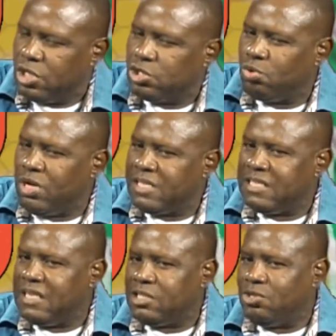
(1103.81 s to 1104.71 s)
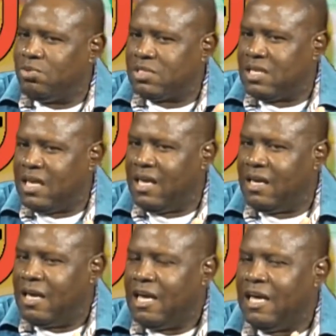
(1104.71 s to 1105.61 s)
So is it that you're
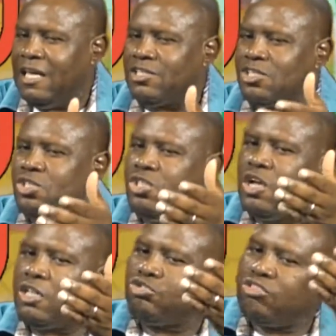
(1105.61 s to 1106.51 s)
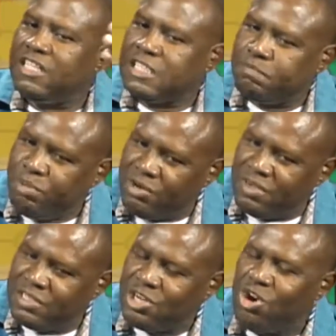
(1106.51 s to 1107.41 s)
saying it's not
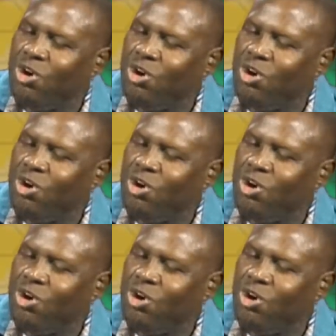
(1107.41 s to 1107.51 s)
transparent,